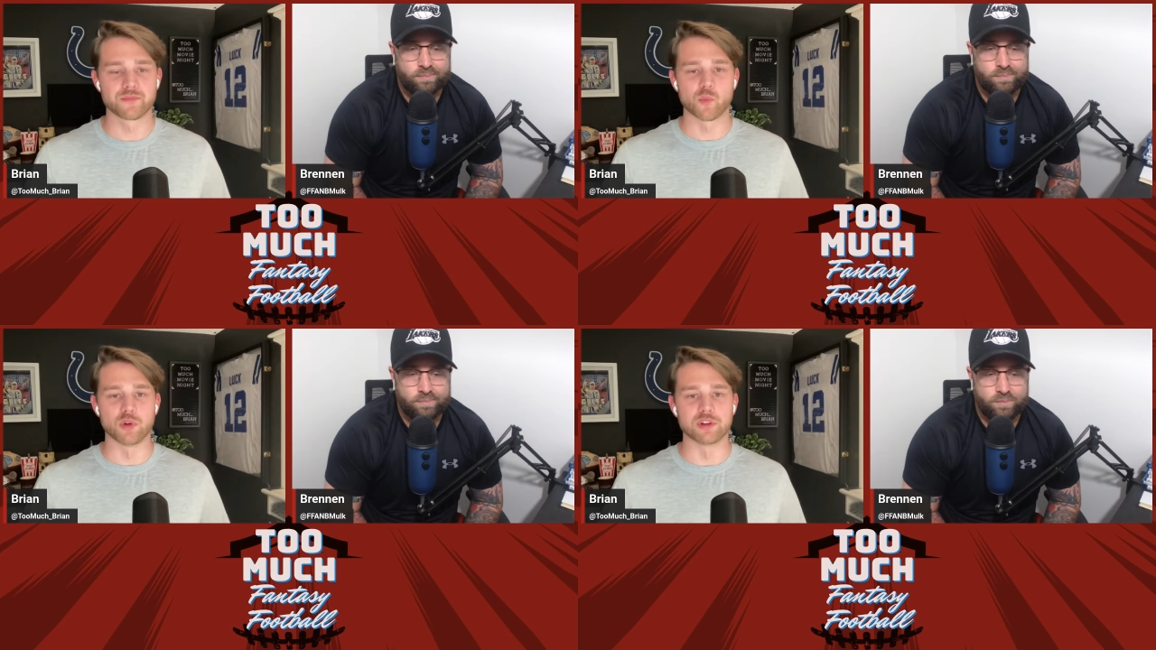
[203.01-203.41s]

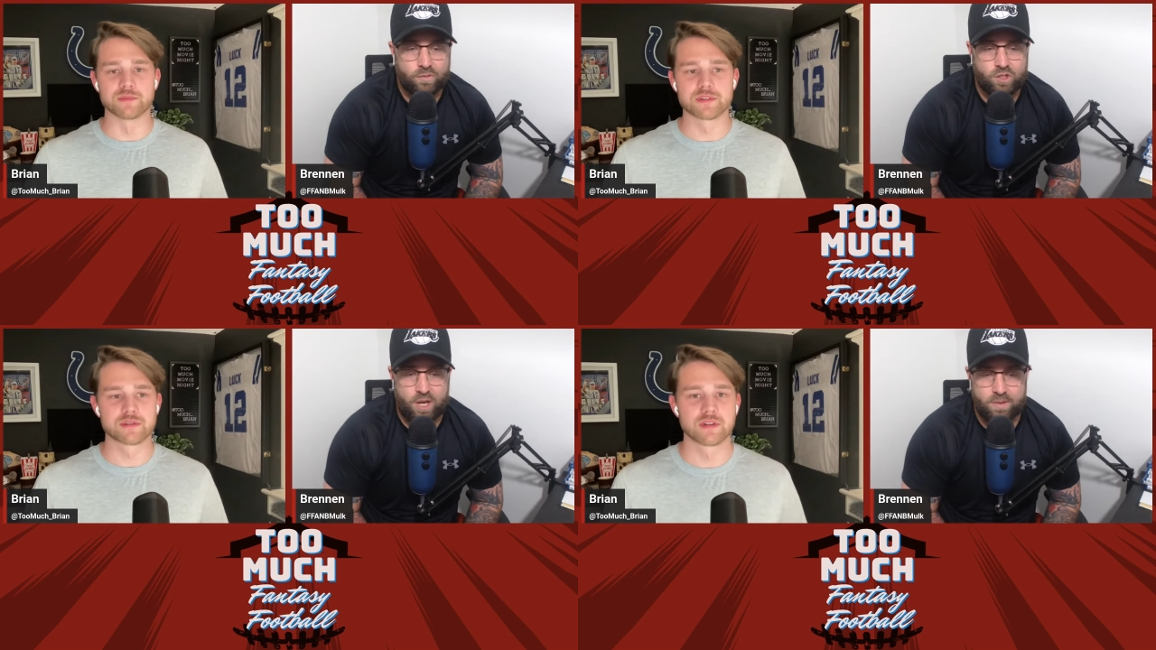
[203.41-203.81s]

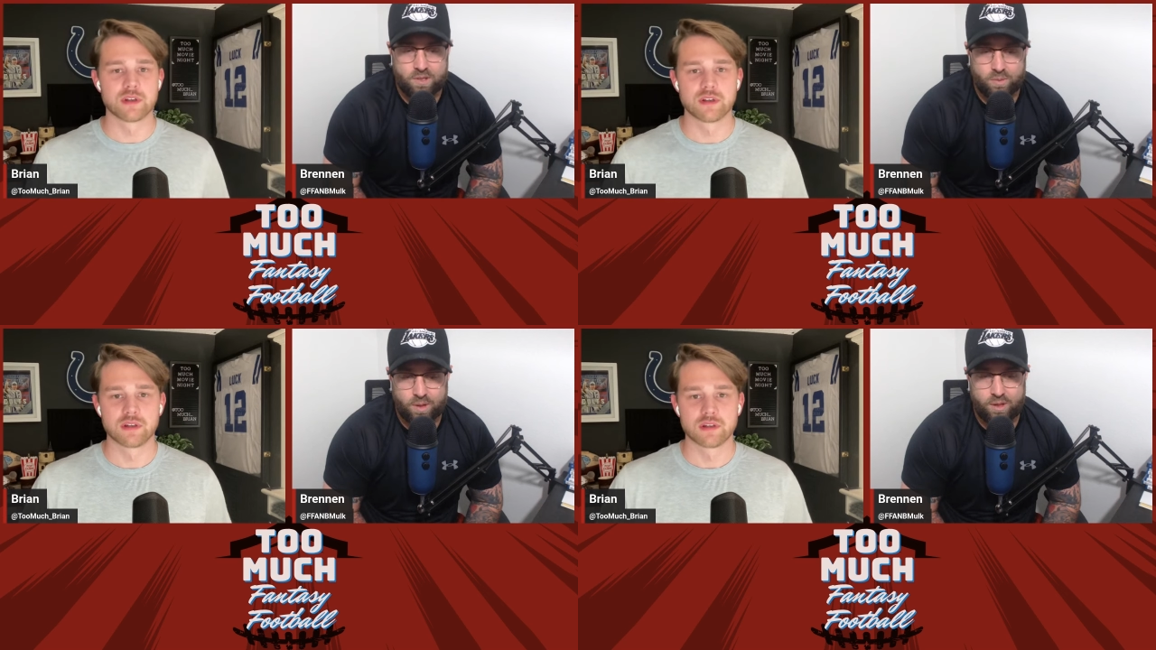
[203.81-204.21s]
Speaker 1: Williams?
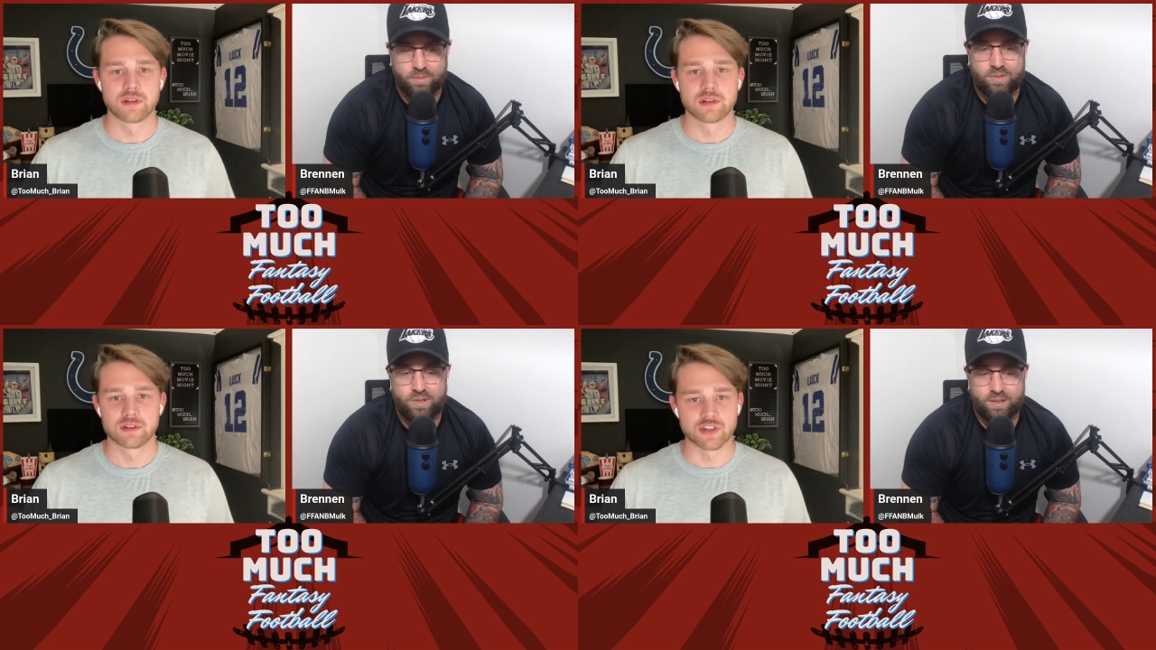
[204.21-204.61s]
Jameson
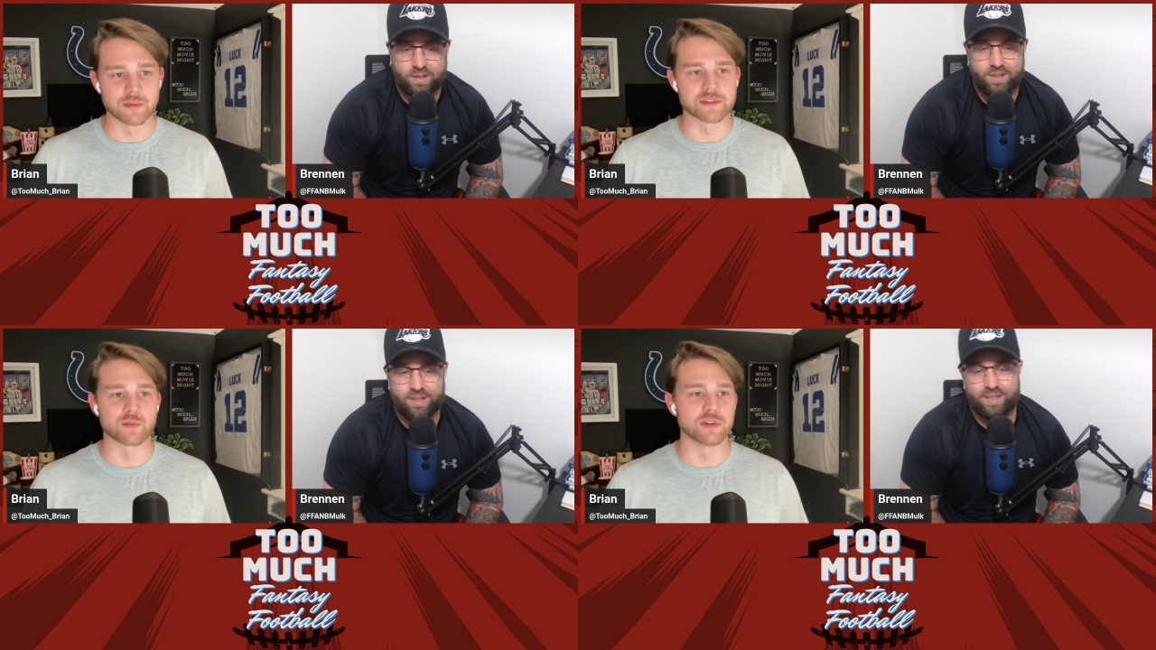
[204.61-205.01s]
Williams.
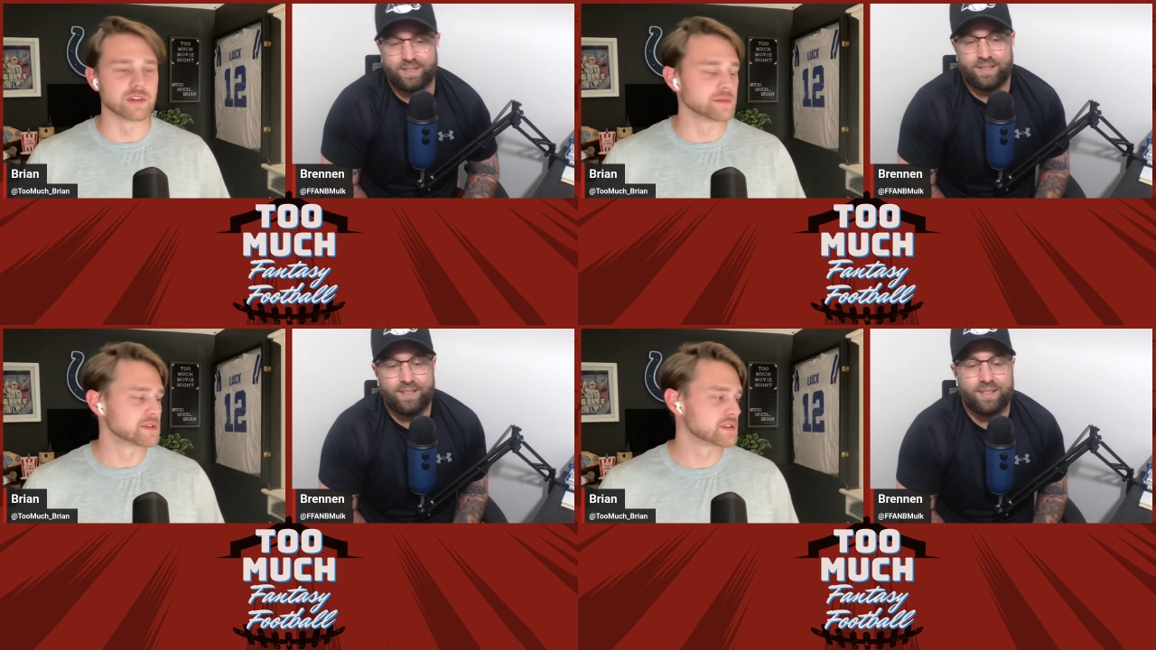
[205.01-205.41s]
Jameson
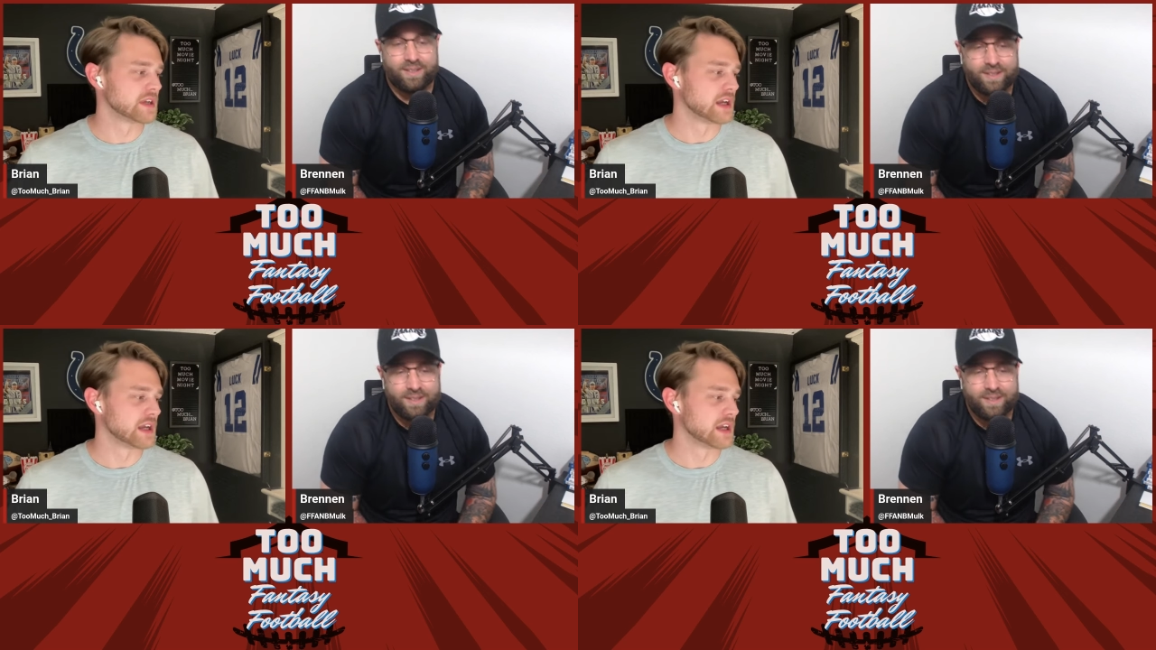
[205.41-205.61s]
Williams.